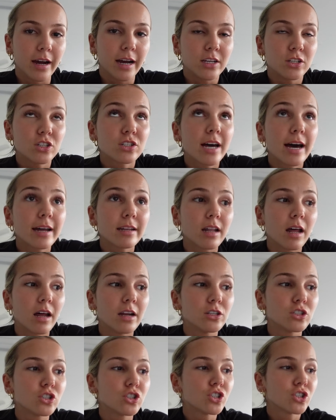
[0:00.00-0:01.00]
I just had
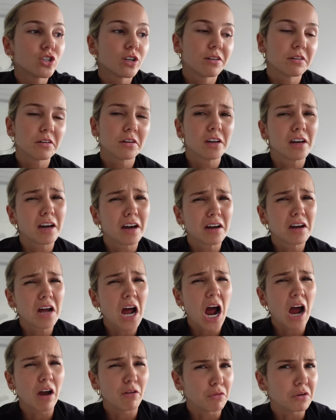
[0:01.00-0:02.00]
lunch.
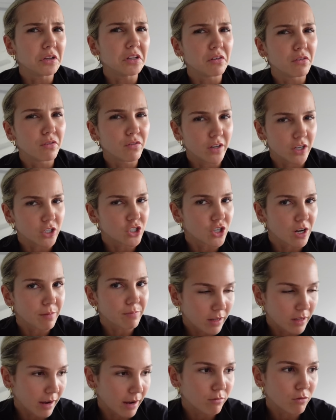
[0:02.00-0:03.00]
I really finished up
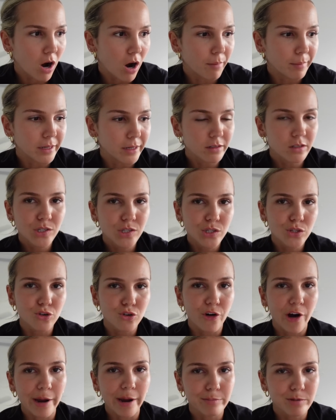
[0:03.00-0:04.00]
that ramen,
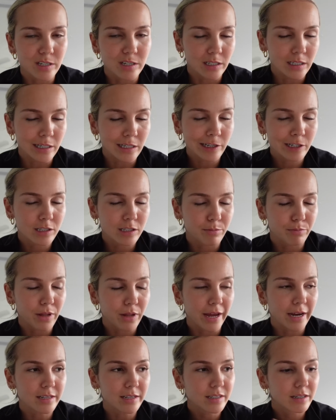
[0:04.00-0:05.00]
scraped and licked the
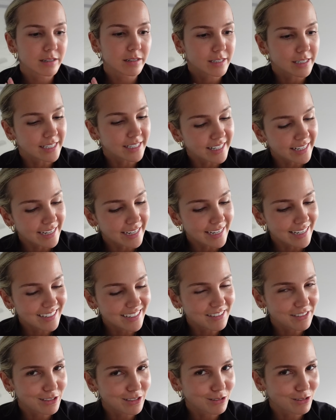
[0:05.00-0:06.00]
plate clean
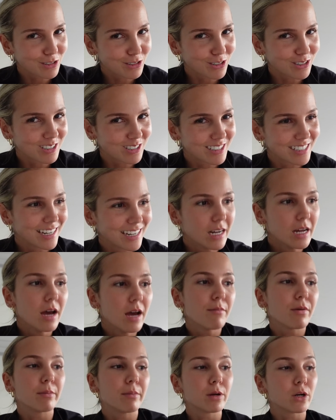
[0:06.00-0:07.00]
because it was so good.
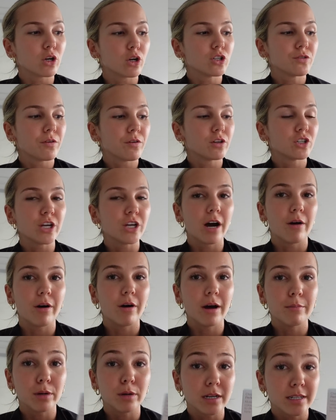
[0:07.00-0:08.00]
But I'm gonna go for a shower.
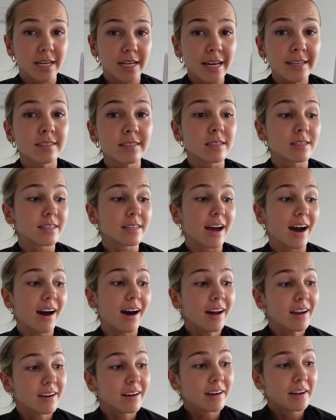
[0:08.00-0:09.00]
I'm gonna test this
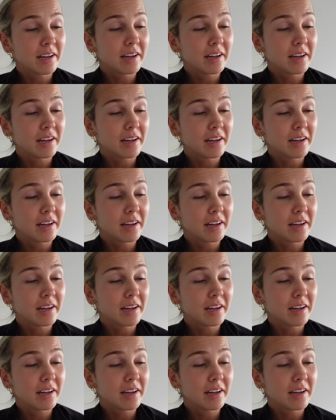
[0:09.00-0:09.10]
out